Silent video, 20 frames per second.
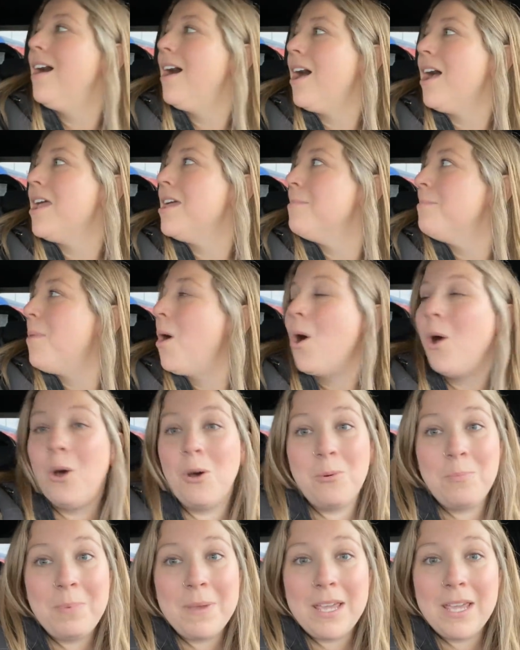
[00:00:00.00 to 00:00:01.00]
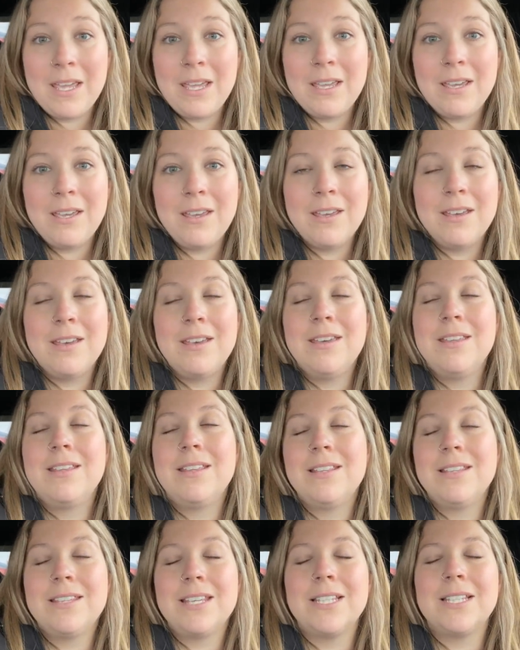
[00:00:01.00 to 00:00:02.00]
I am hoping
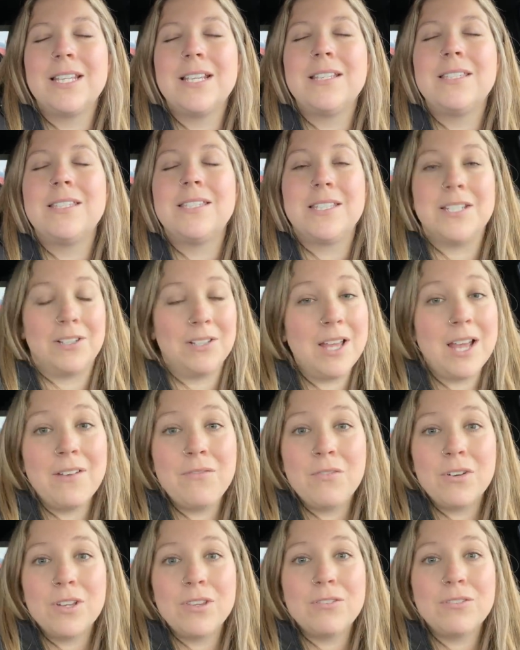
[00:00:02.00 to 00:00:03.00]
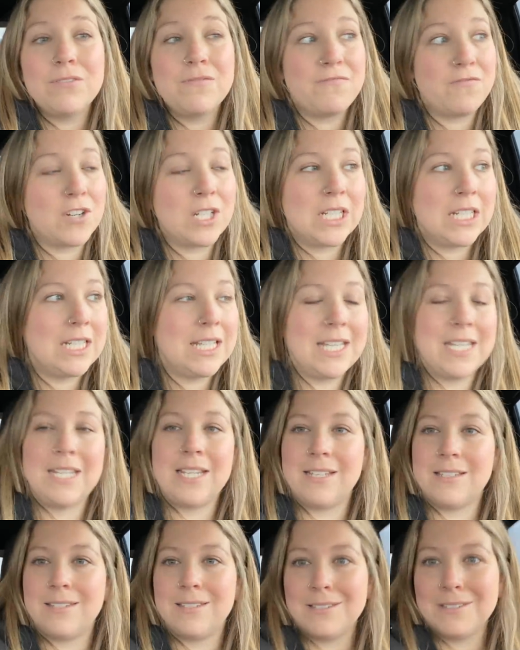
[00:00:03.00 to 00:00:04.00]
that they still have one of those friggin'
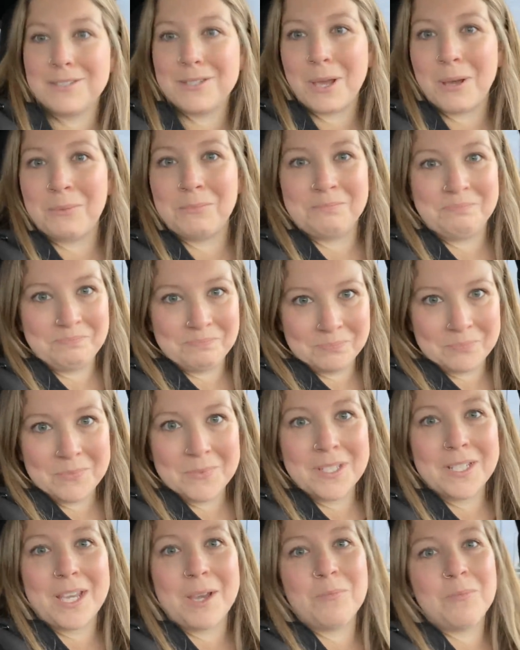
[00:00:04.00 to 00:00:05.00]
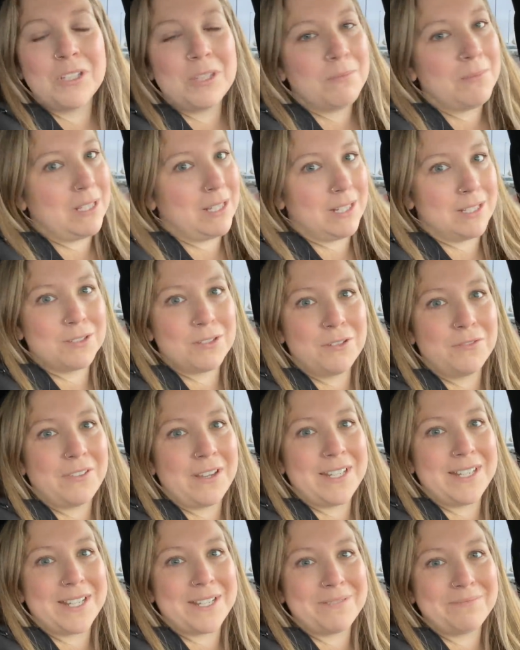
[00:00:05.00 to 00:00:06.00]
kitties. So come with me. Let's go
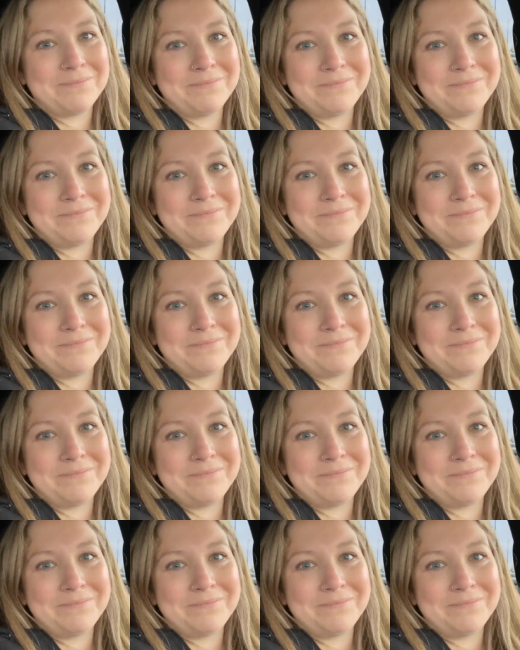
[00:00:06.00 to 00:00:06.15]
find it.